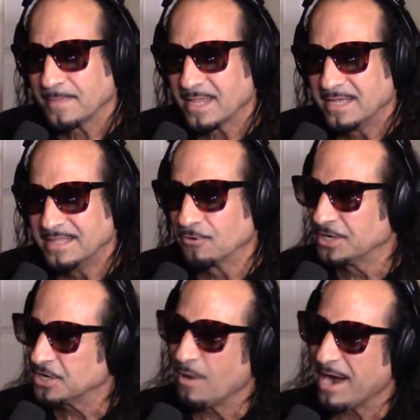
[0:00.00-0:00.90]
they were
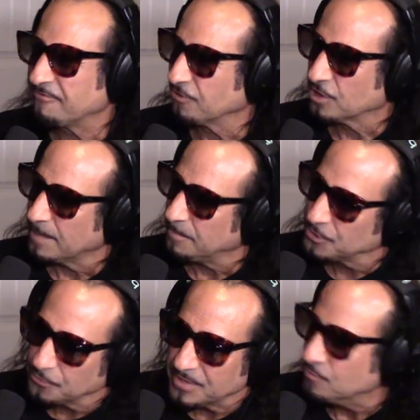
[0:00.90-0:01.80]
going to go out for a couple,
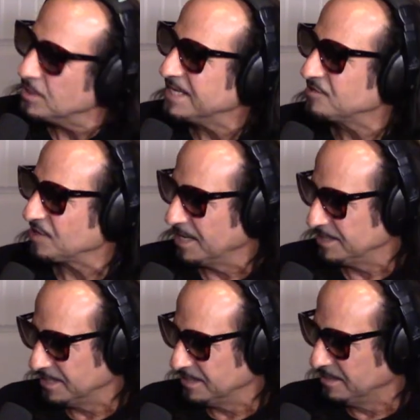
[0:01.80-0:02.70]
three weeks,
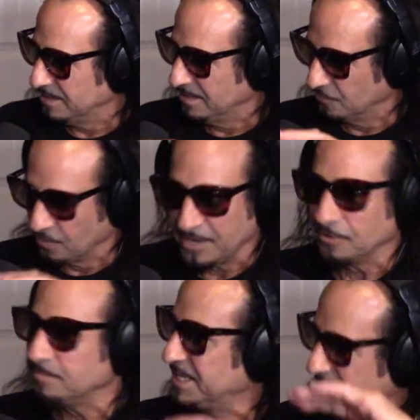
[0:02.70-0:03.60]
and then the
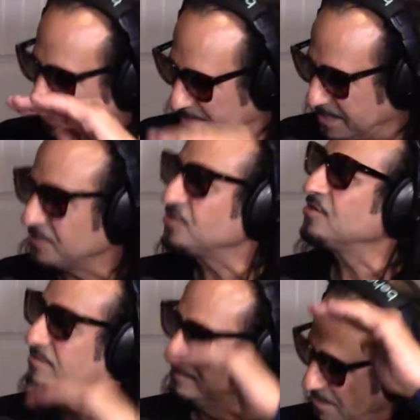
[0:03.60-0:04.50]
record began to
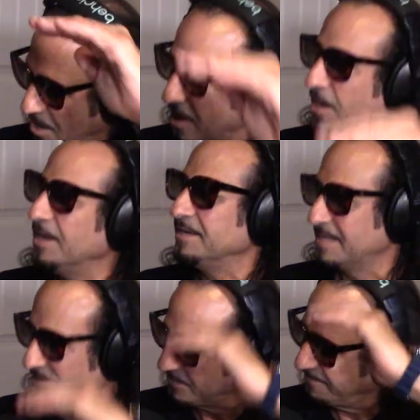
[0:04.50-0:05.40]
catch on and
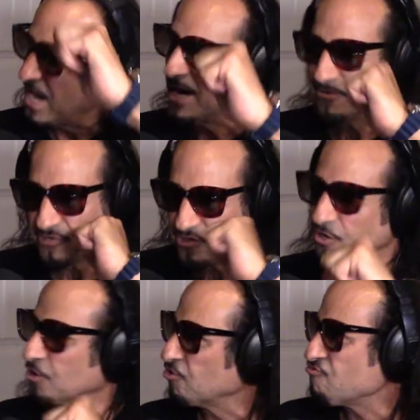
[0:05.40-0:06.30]
catch fire and
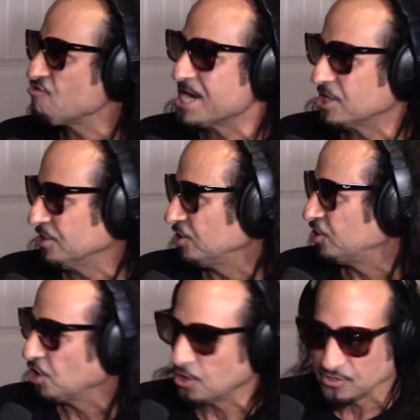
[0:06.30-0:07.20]
start crank on the
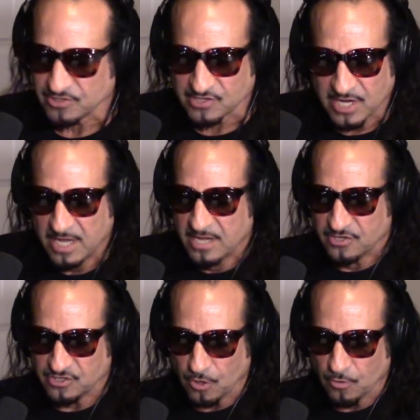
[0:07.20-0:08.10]
charts.
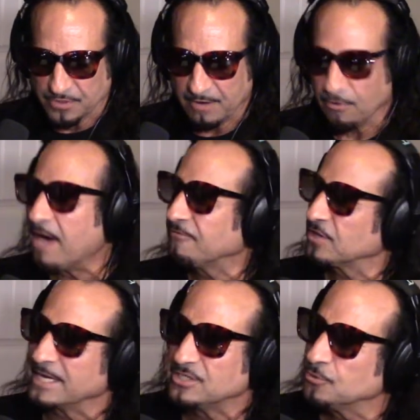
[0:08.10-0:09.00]
So they were out for
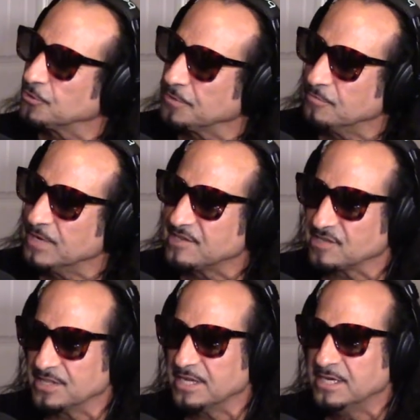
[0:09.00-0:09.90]
like two or three weeks,
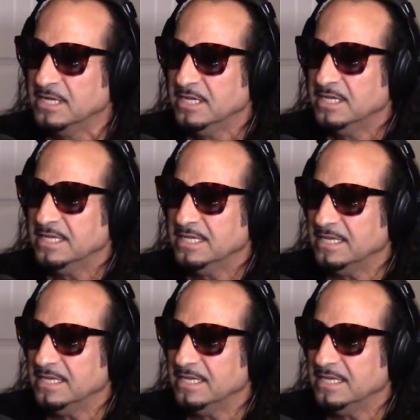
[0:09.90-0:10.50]
and then he,